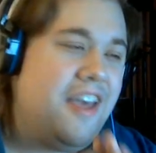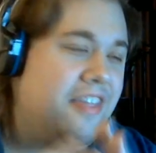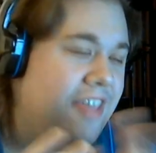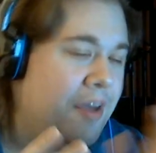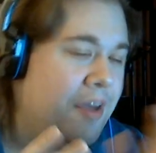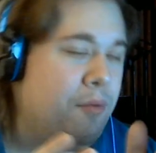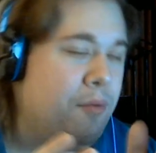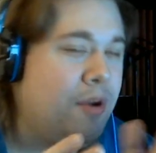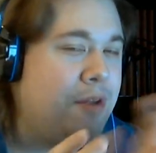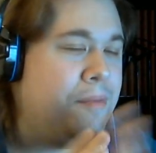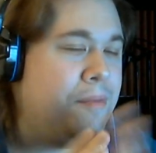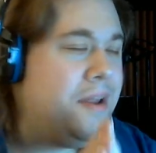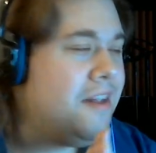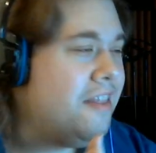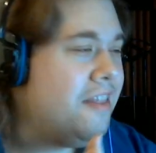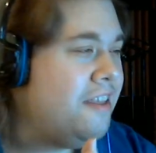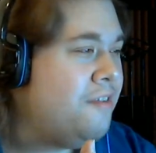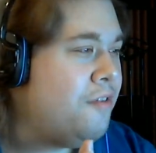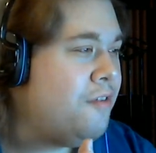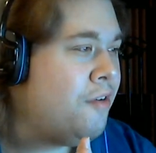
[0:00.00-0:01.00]
They wanted me to
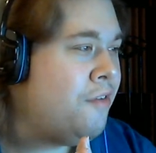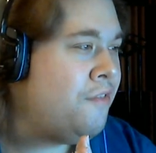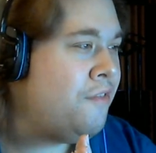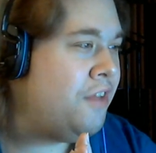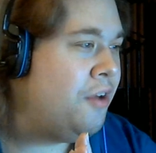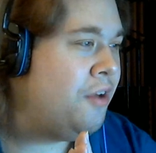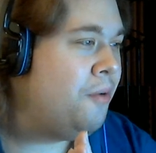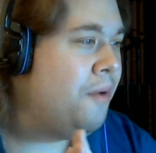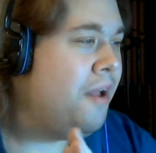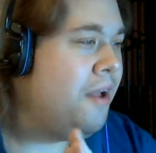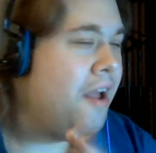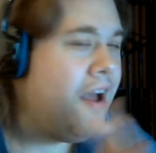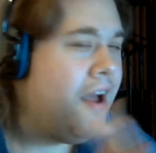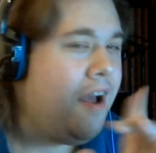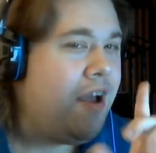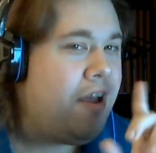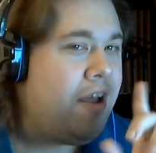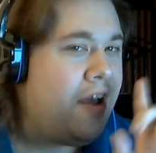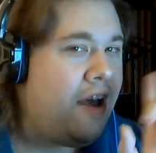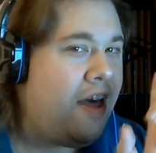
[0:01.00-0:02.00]
leave a review.
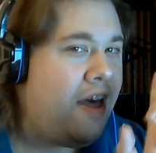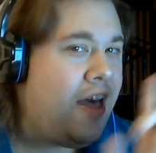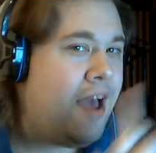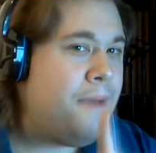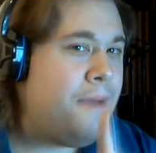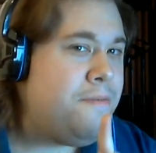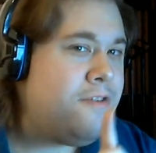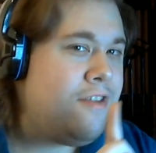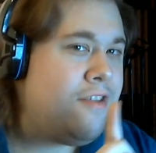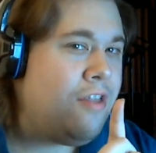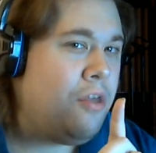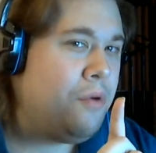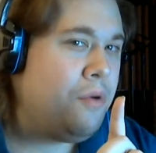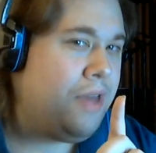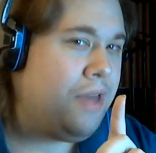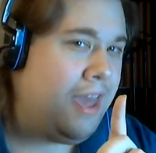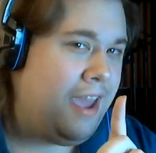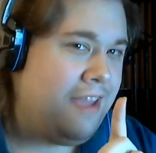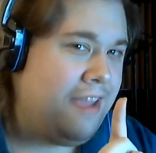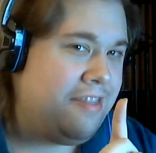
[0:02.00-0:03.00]
I'm still
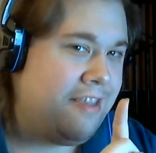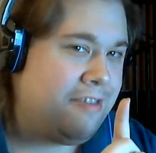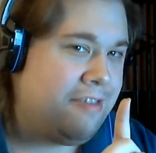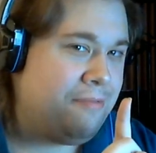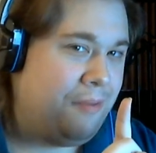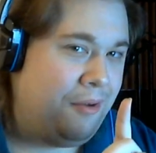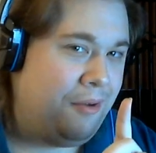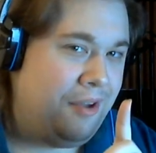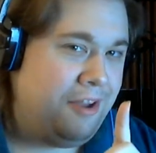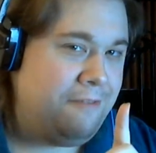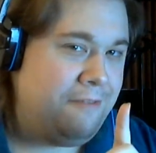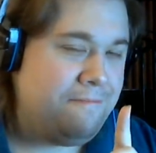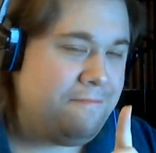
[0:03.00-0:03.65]
okay at this point.